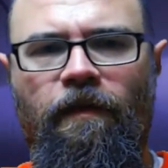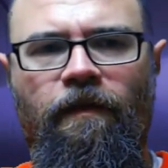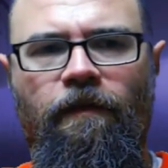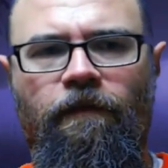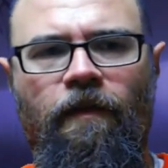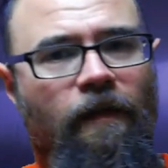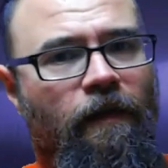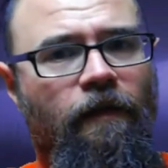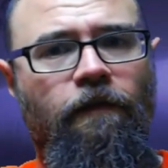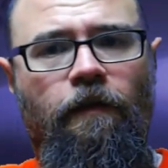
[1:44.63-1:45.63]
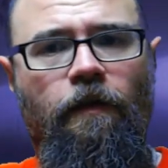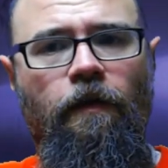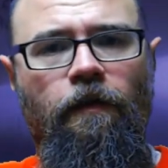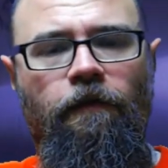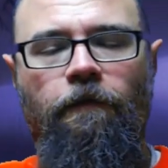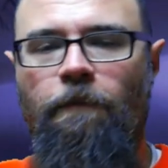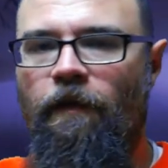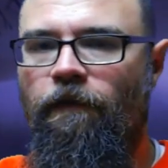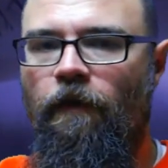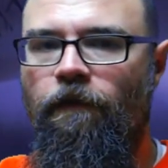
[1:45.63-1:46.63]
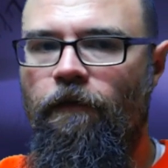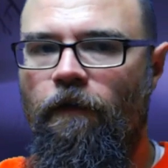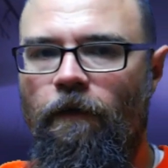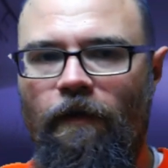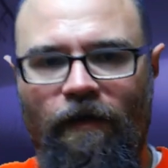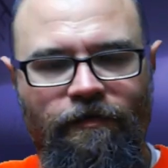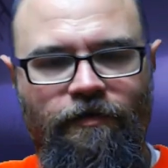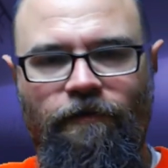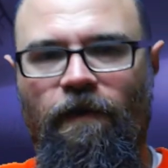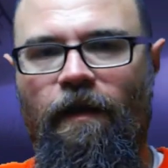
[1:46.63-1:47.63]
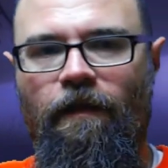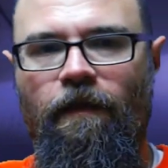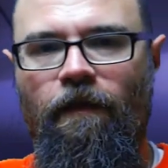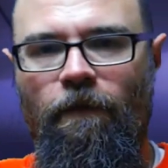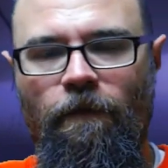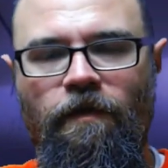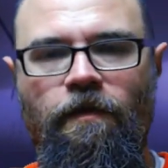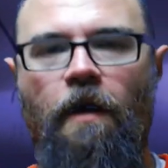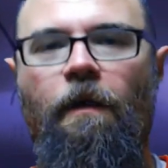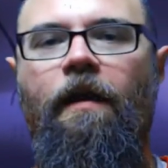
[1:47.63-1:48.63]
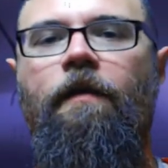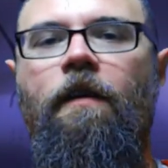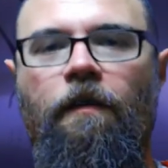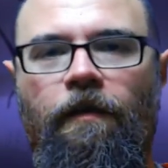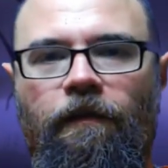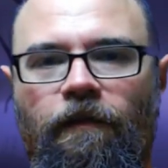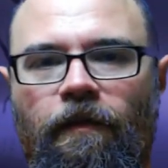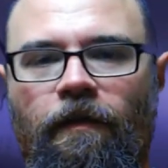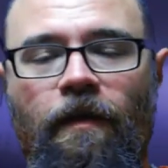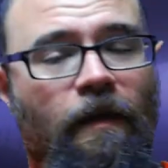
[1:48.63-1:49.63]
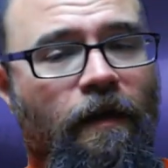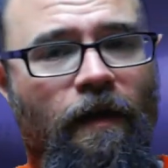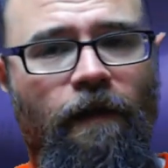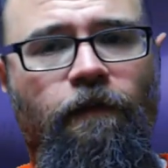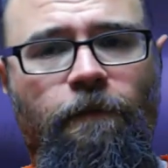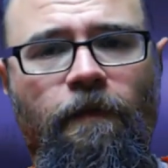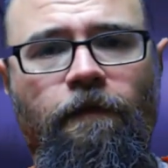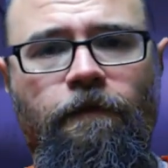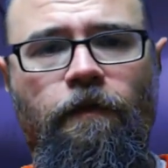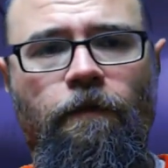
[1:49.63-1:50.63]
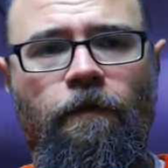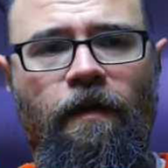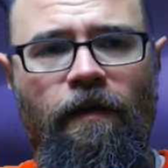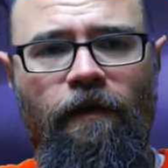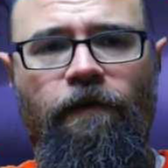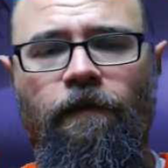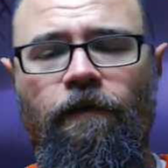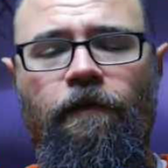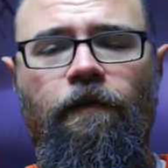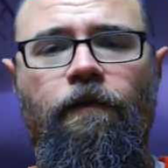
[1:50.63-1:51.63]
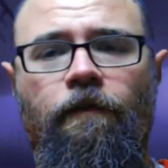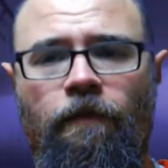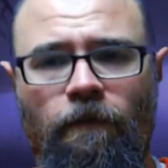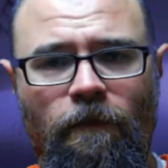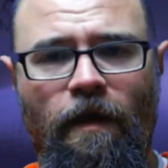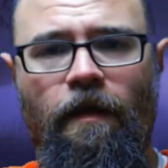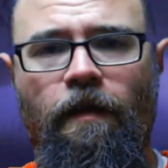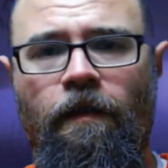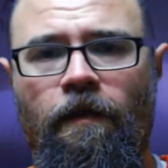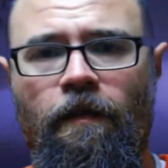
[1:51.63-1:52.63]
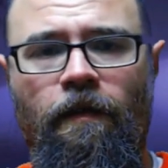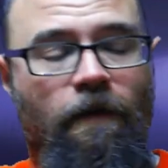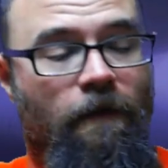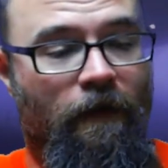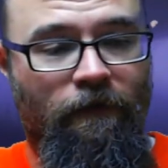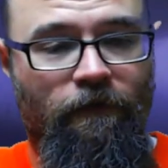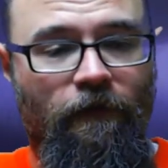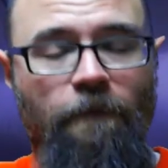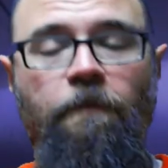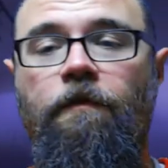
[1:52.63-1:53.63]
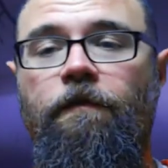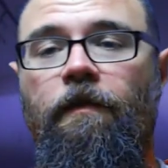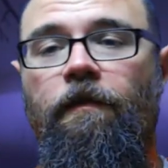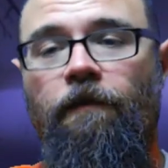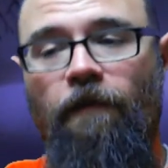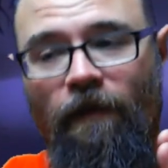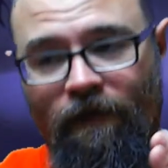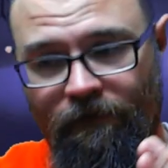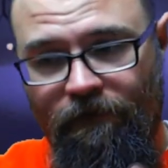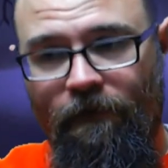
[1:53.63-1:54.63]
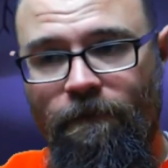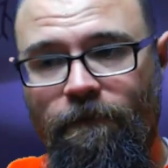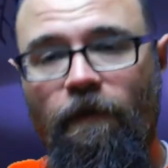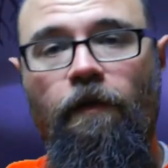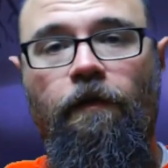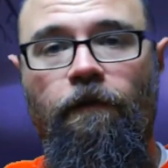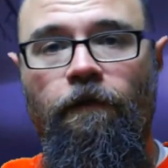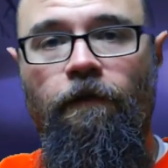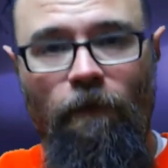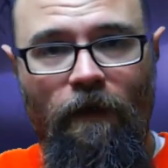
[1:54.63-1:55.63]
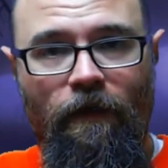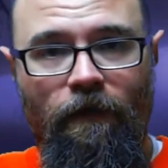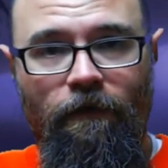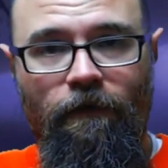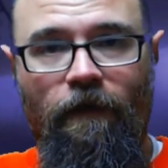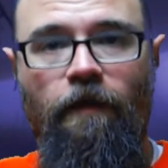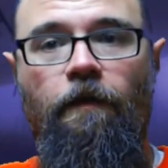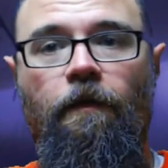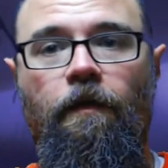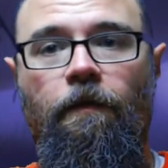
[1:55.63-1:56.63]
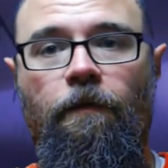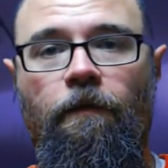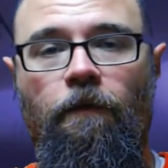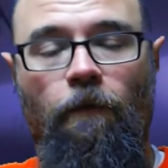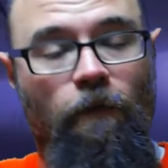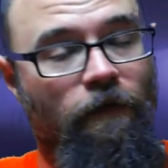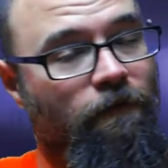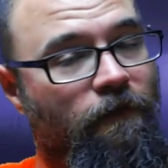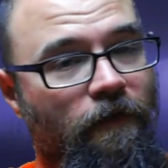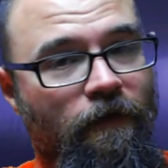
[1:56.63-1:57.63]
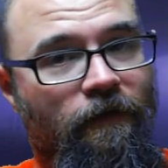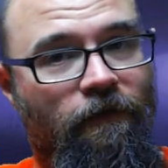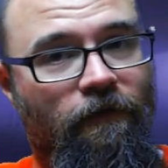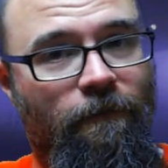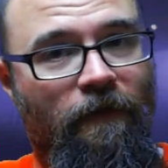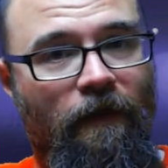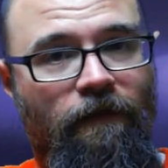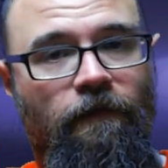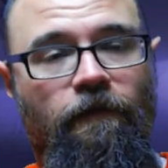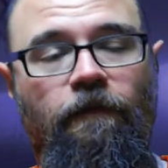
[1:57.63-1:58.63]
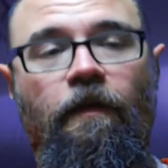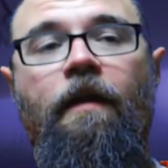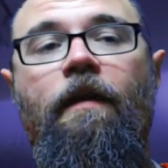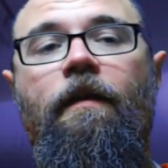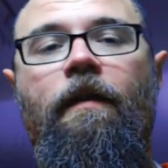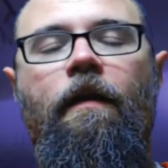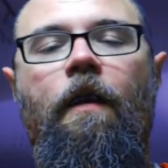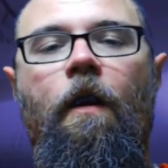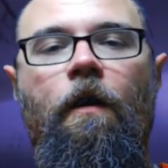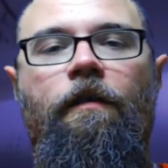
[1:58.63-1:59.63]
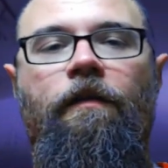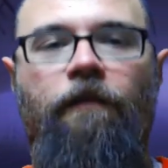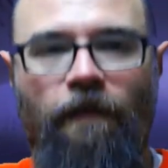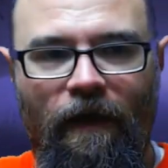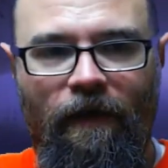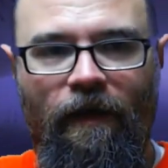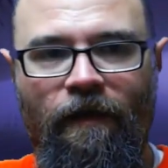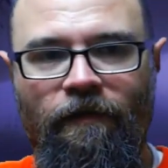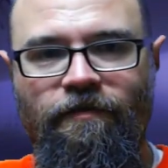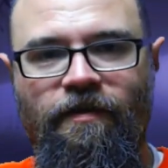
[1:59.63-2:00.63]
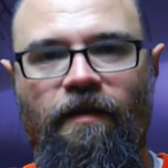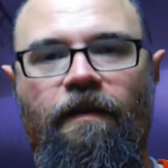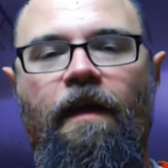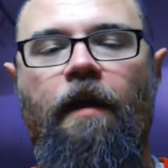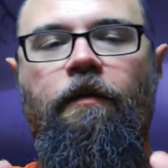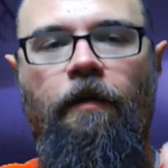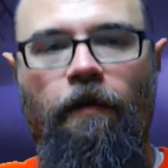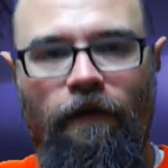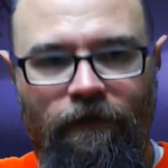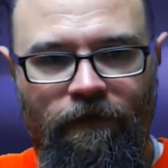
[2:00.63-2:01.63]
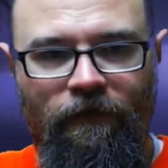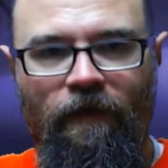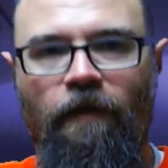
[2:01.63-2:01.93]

is it is a curse, but it's also a strength when you know how to harness it. And there's been a few instances where in some movies and in some books where the hero or the villain in some cases can harness that energy, that curse.